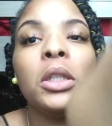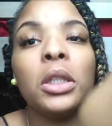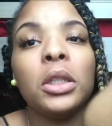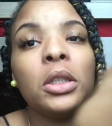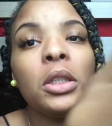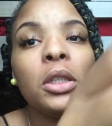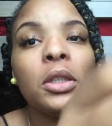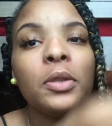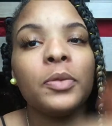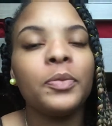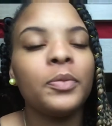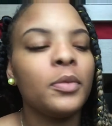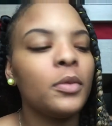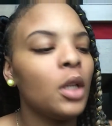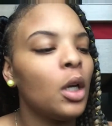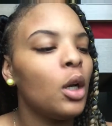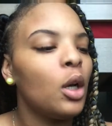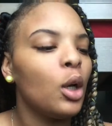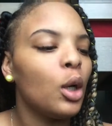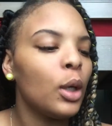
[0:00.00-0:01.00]
that's it.
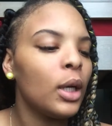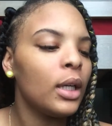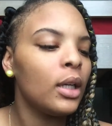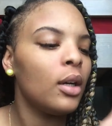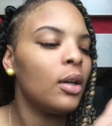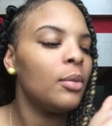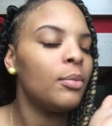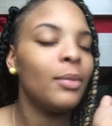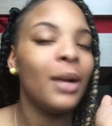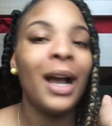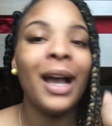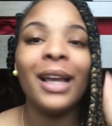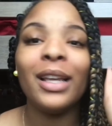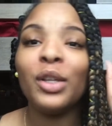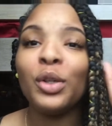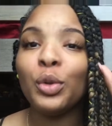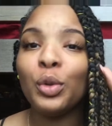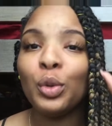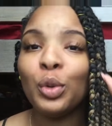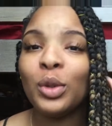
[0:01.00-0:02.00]
All right, I
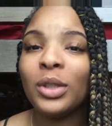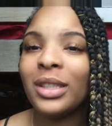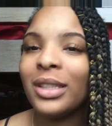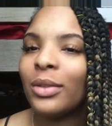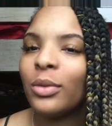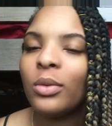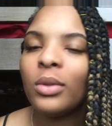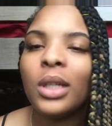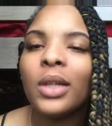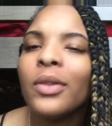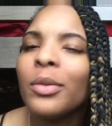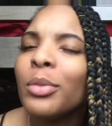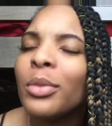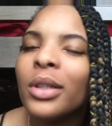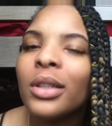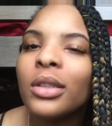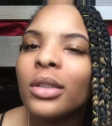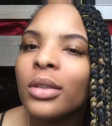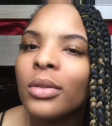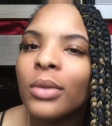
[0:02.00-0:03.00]
use whatever
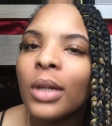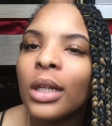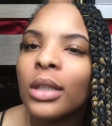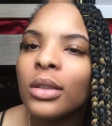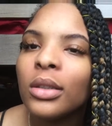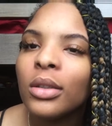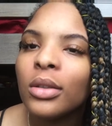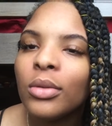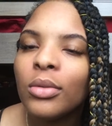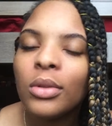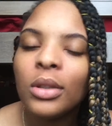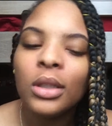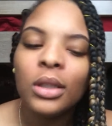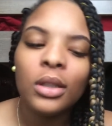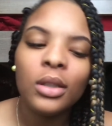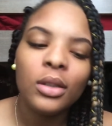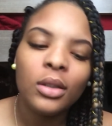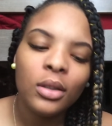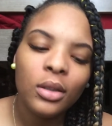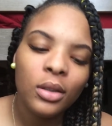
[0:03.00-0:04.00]
moisturizer you
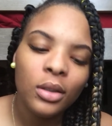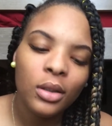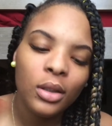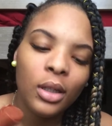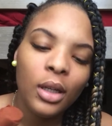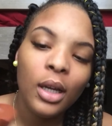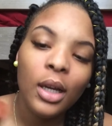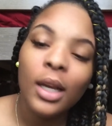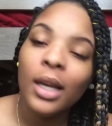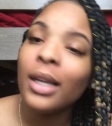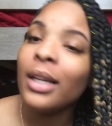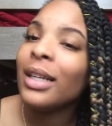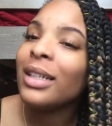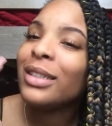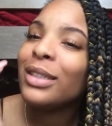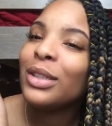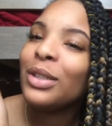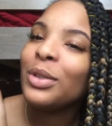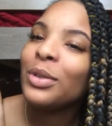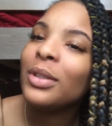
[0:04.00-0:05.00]
need, and I
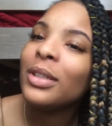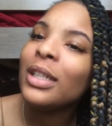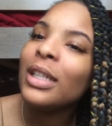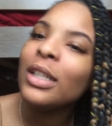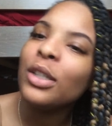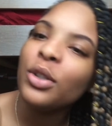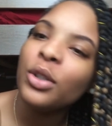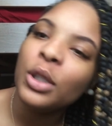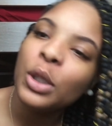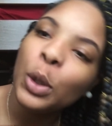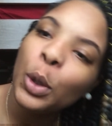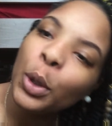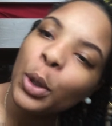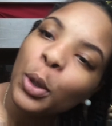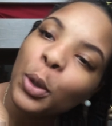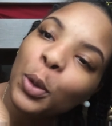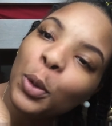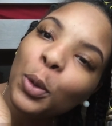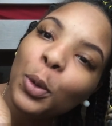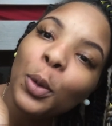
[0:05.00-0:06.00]
just use tea tree
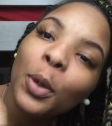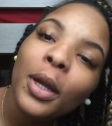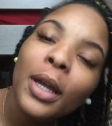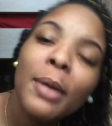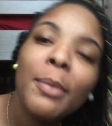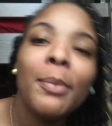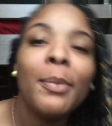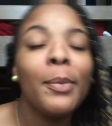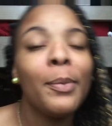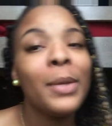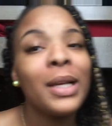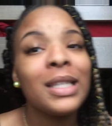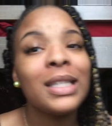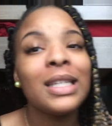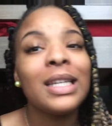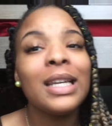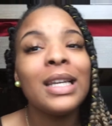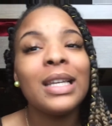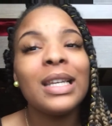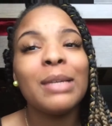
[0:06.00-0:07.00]
oil. Mix
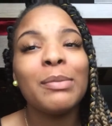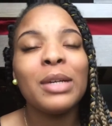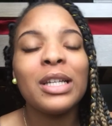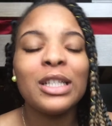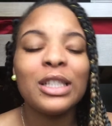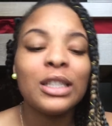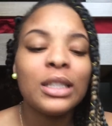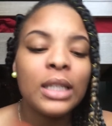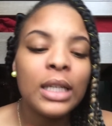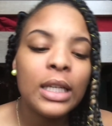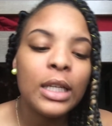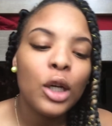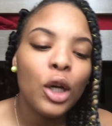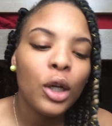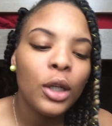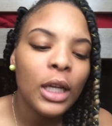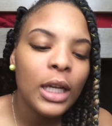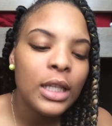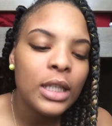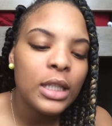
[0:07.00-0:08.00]
it in, make your skin all
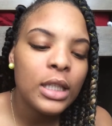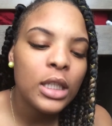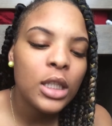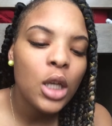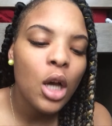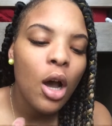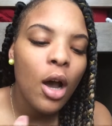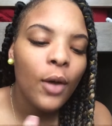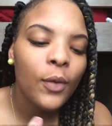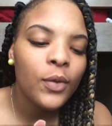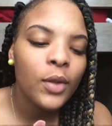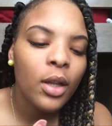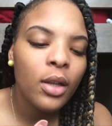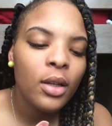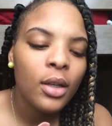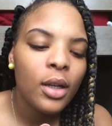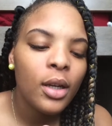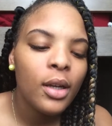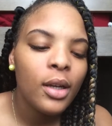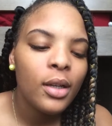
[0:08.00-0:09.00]
nice and soft.
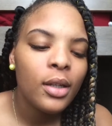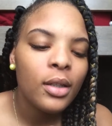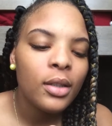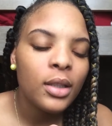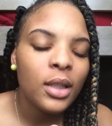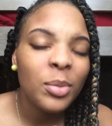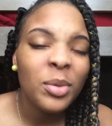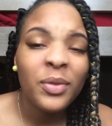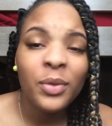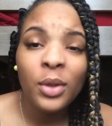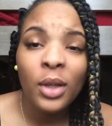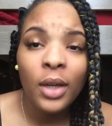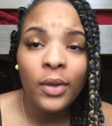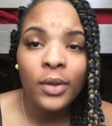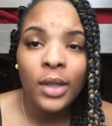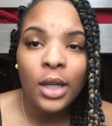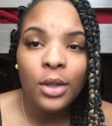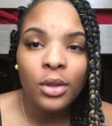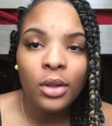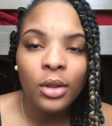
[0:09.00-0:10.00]
Except if you have
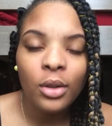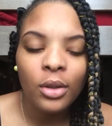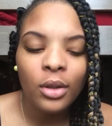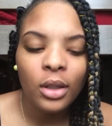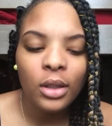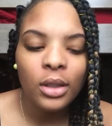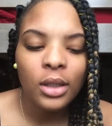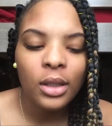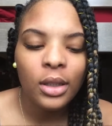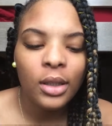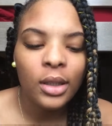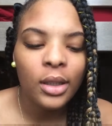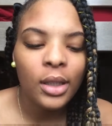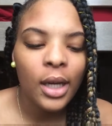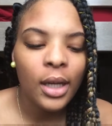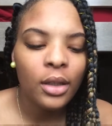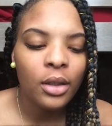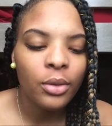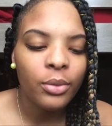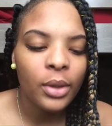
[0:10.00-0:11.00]
naturally oily skin,
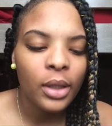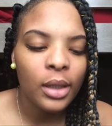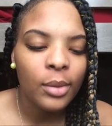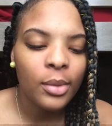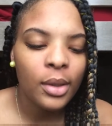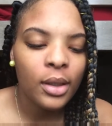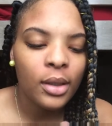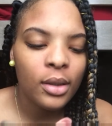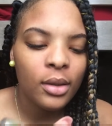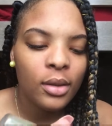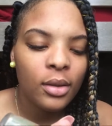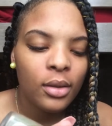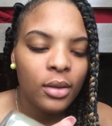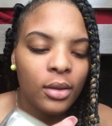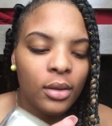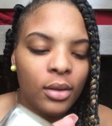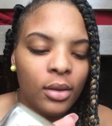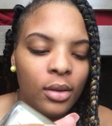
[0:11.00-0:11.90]
I don't recommend this